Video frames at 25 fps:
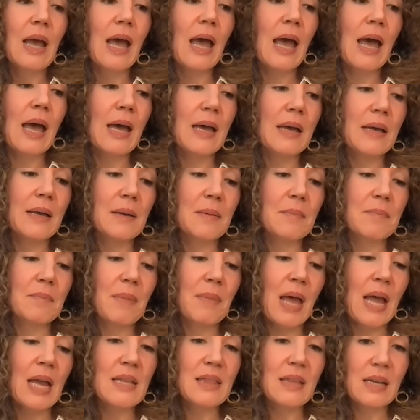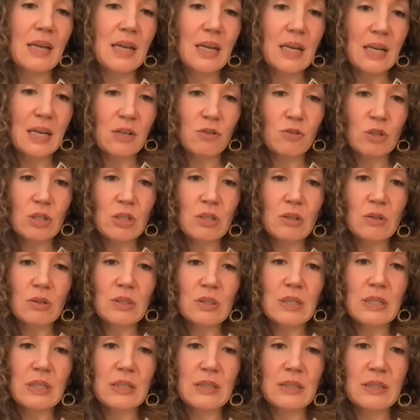I think it
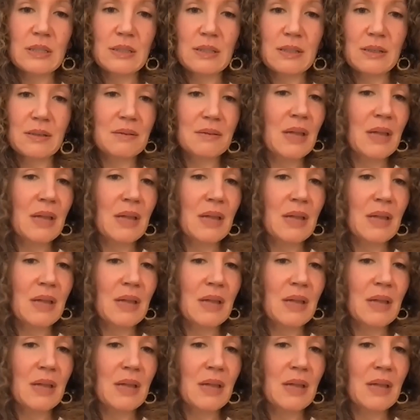introduces,